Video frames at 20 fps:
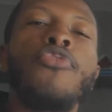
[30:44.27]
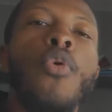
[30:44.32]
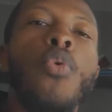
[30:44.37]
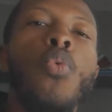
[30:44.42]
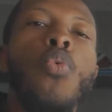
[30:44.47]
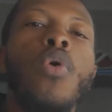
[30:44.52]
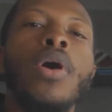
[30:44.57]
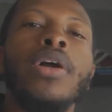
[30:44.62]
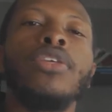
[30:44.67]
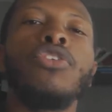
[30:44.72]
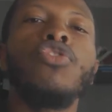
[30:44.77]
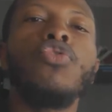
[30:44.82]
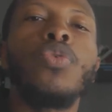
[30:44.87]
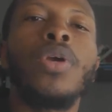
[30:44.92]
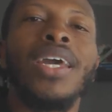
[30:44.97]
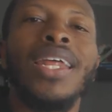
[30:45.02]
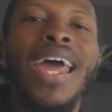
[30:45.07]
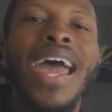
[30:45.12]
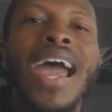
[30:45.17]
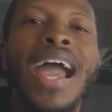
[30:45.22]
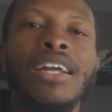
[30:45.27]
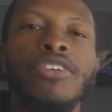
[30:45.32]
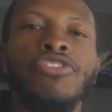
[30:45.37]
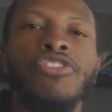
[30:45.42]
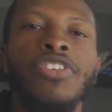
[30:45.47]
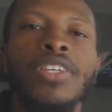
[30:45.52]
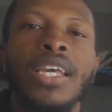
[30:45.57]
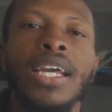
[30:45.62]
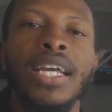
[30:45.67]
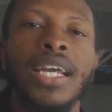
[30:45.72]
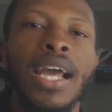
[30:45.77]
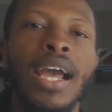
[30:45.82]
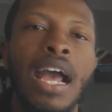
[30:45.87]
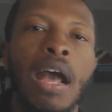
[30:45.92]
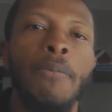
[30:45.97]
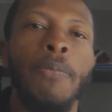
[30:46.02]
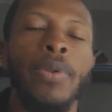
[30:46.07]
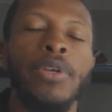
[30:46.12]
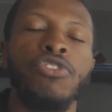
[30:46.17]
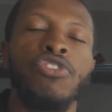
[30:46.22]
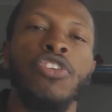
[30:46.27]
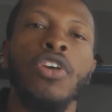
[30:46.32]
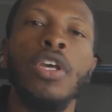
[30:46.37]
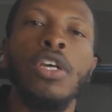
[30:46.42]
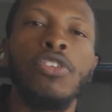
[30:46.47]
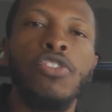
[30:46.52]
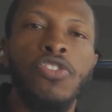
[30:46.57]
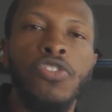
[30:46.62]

for what you could actually accomplish.